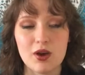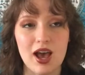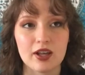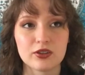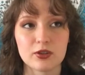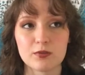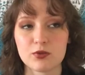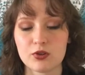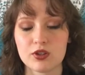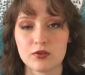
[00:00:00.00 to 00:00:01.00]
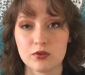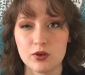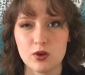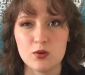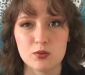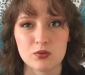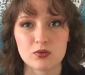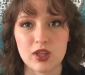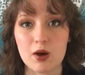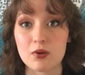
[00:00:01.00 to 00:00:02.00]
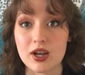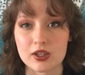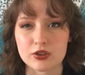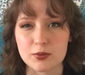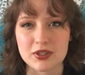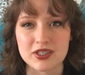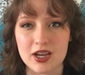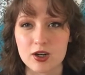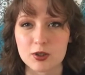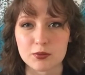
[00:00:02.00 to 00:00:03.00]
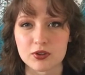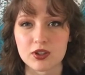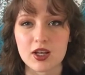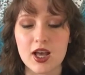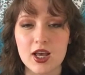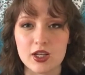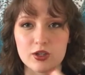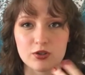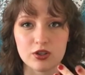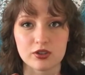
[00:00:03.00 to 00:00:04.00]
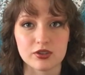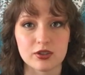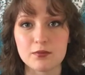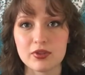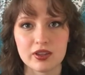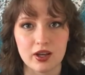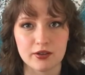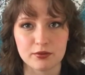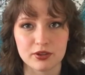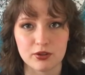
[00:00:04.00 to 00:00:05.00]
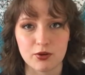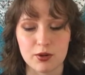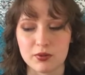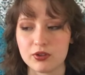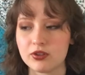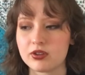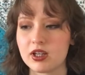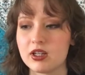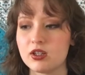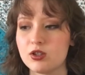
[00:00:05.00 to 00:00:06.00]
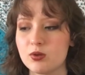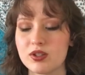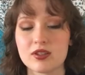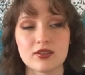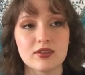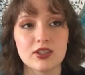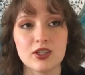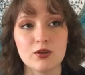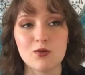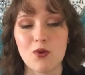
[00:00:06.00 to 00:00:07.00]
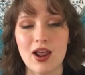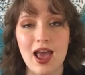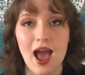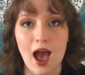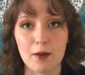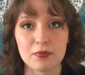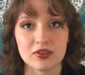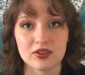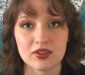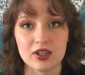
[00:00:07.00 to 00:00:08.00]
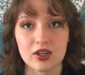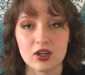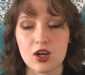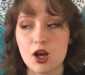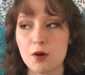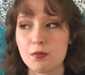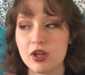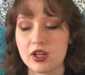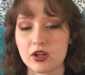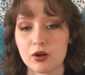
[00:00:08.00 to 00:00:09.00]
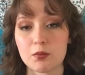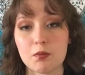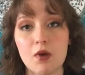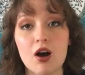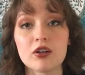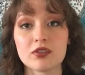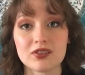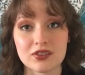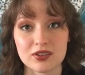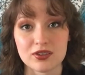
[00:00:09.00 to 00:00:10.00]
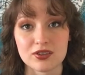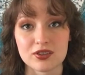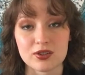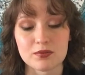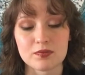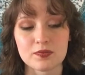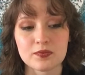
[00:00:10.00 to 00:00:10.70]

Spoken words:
had some sort of, oh, that would actually be terrible. And you start to sympathize with the criminals and you get to see what happens there. But in our modern system,